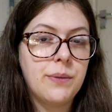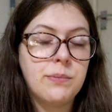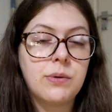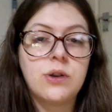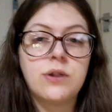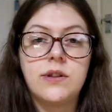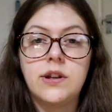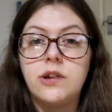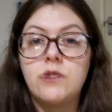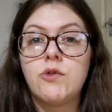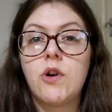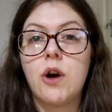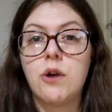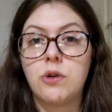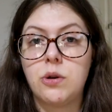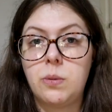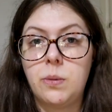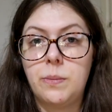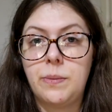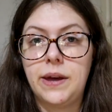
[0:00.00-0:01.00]
them because they'd
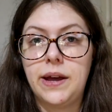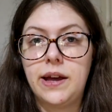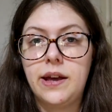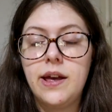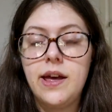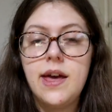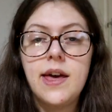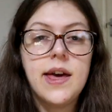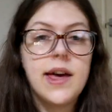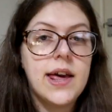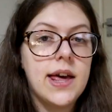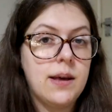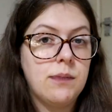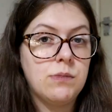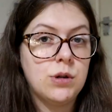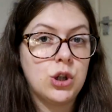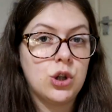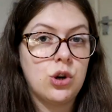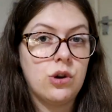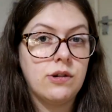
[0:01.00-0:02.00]
grown up a bit,
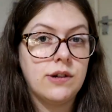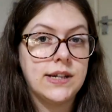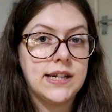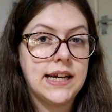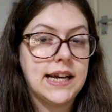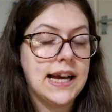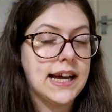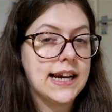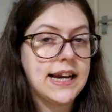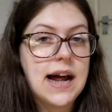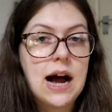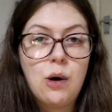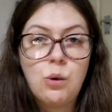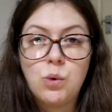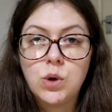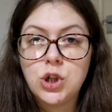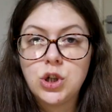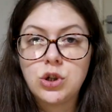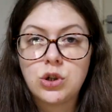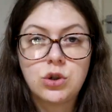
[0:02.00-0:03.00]
hit maturity and now
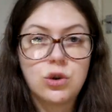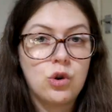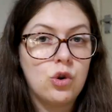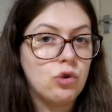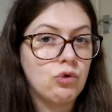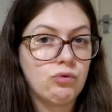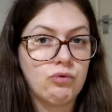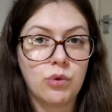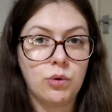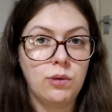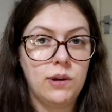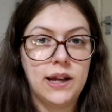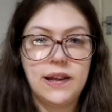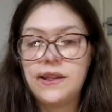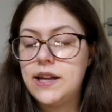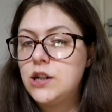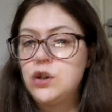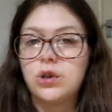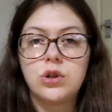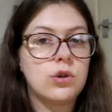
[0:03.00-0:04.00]
were just
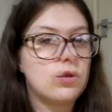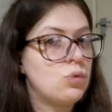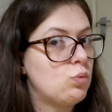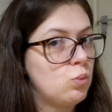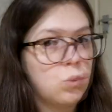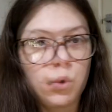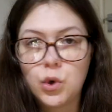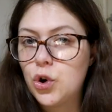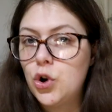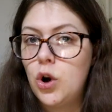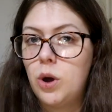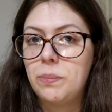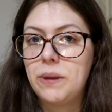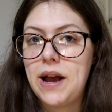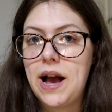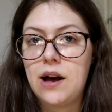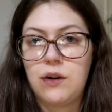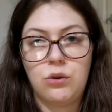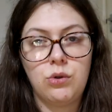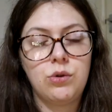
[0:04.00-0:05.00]
unruly. They just would not
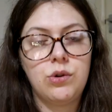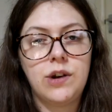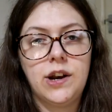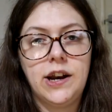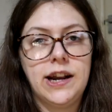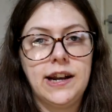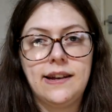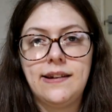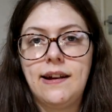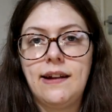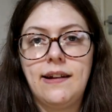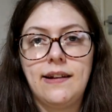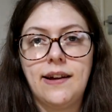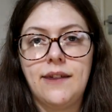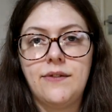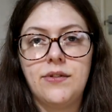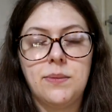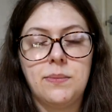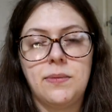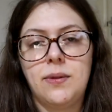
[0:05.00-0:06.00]
be handled and it didn't
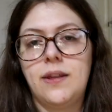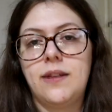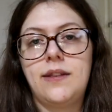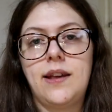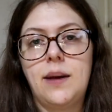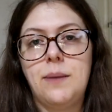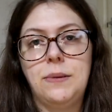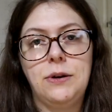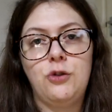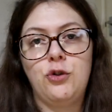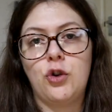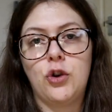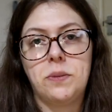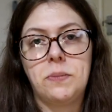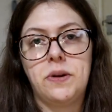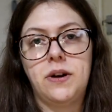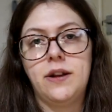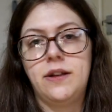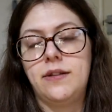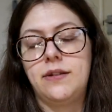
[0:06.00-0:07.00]
give them the same
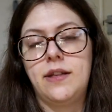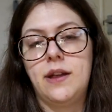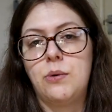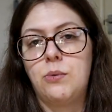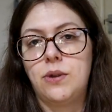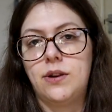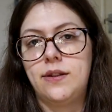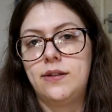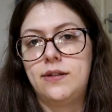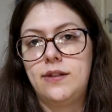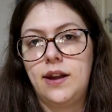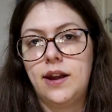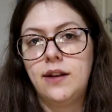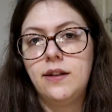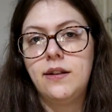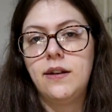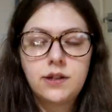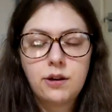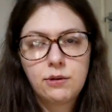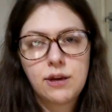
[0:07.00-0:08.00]
enjoyment as they once
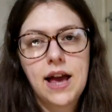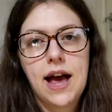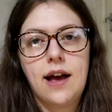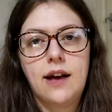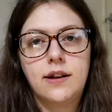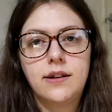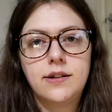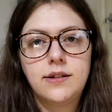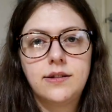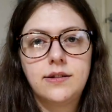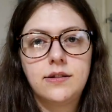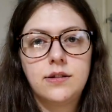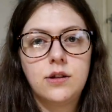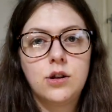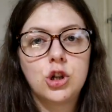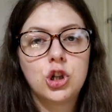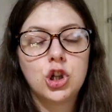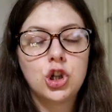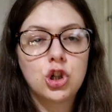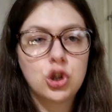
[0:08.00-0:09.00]
did. So yes,
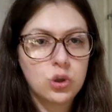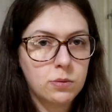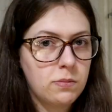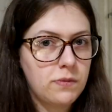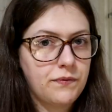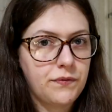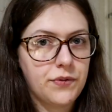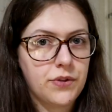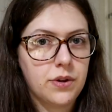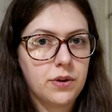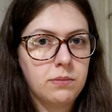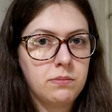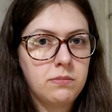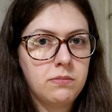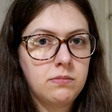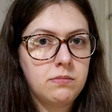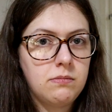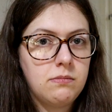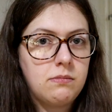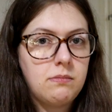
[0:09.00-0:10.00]
some of
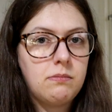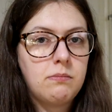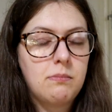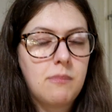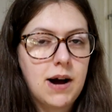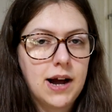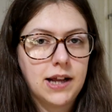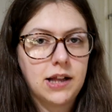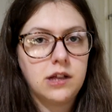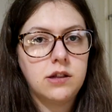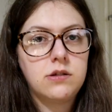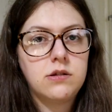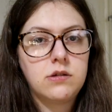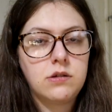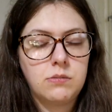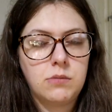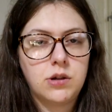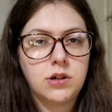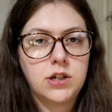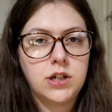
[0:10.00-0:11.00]
them might
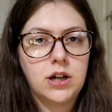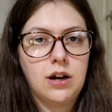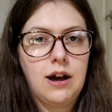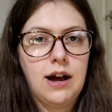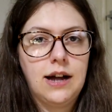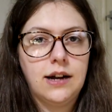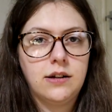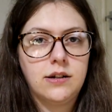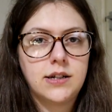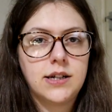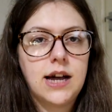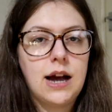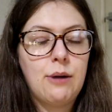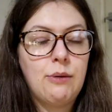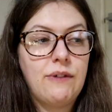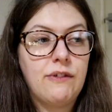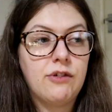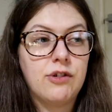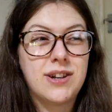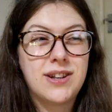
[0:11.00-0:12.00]
come onto your hand.
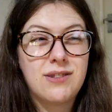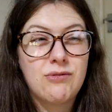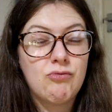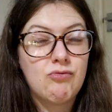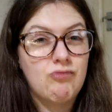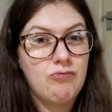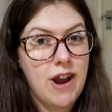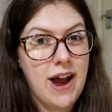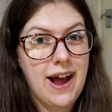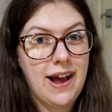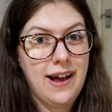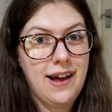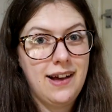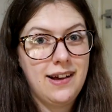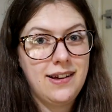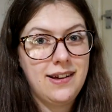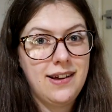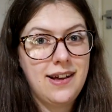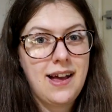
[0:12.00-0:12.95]
However, it's rare